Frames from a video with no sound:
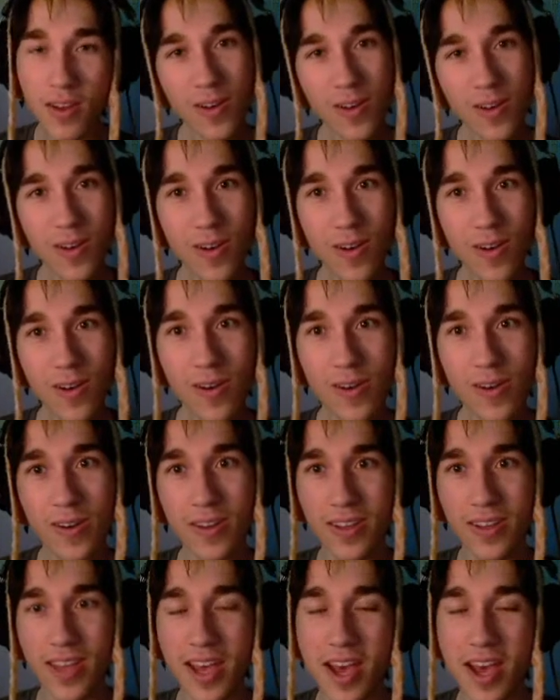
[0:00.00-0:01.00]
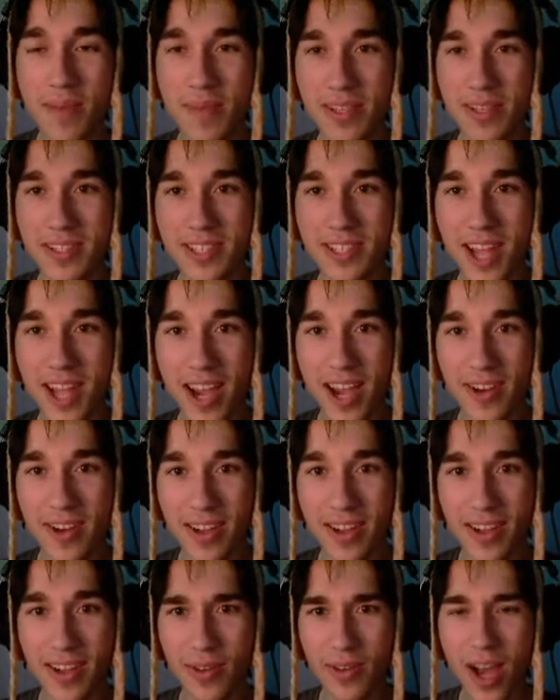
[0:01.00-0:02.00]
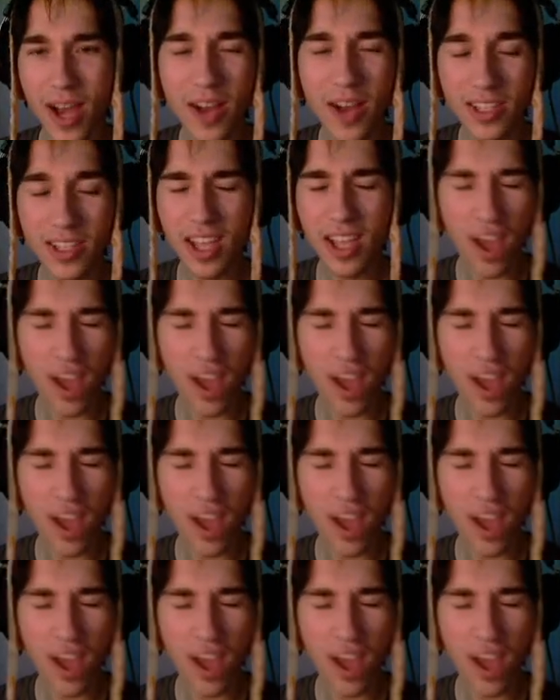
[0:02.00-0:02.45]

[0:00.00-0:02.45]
oh, Emma's diary. How did the...